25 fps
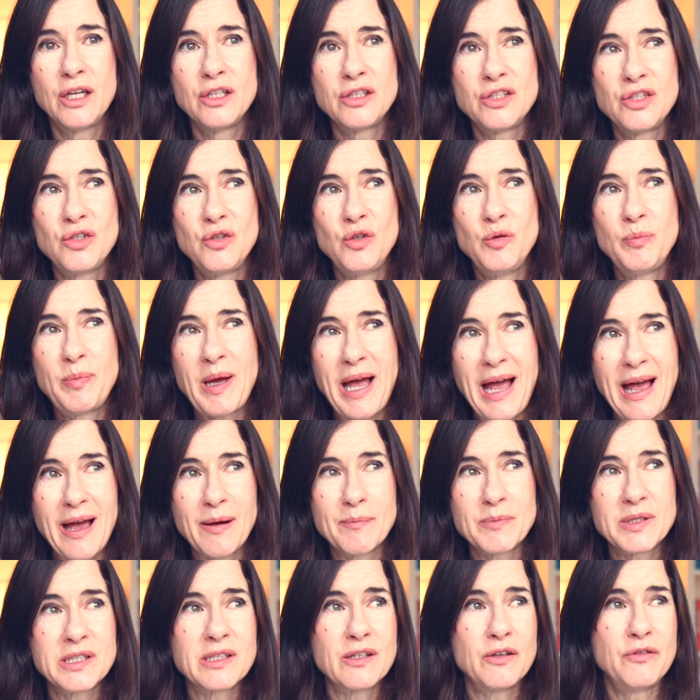to
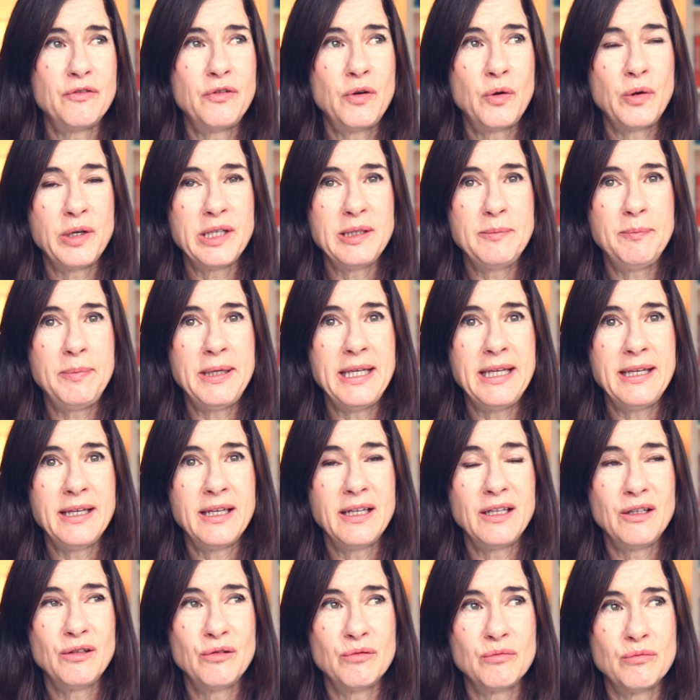perhaps avoid
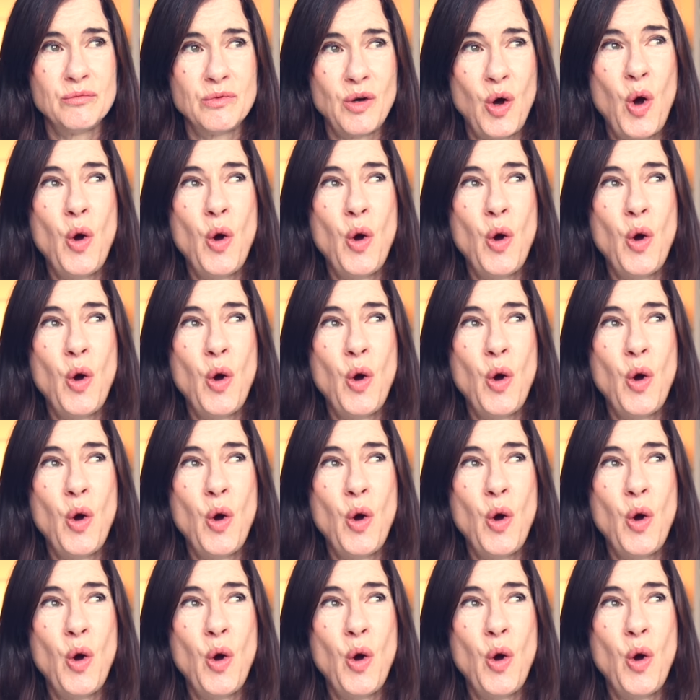being